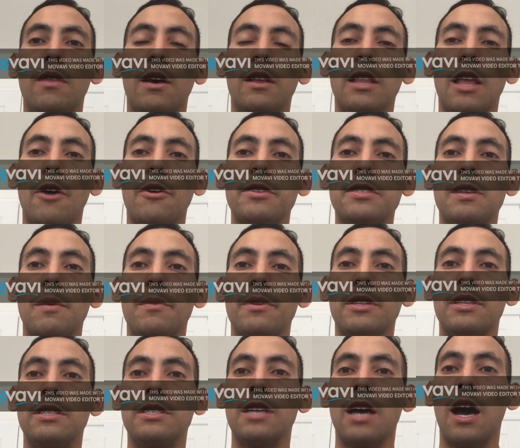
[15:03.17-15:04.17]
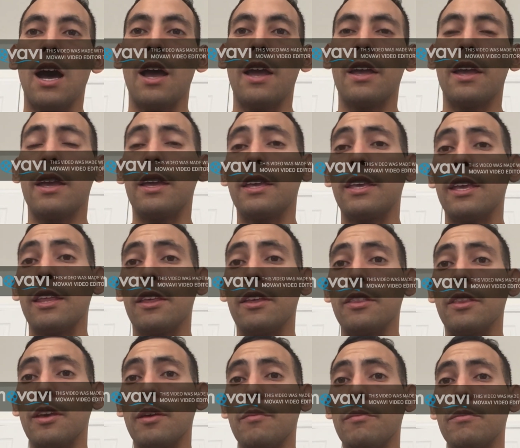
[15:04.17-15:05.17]
allowing somebody to die and
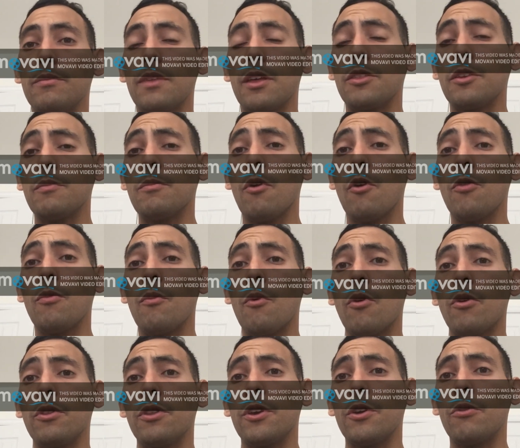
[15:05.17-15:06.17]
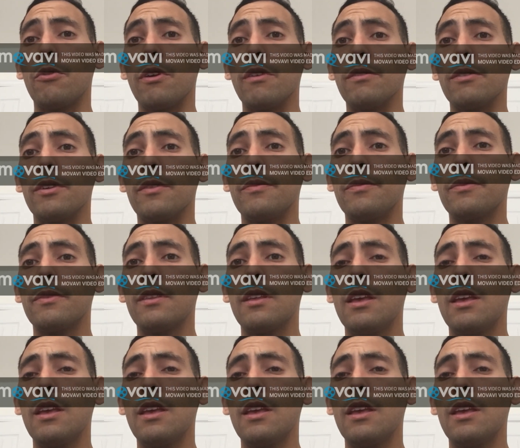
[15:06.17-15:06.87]
killing them, that they're both morally equivalent.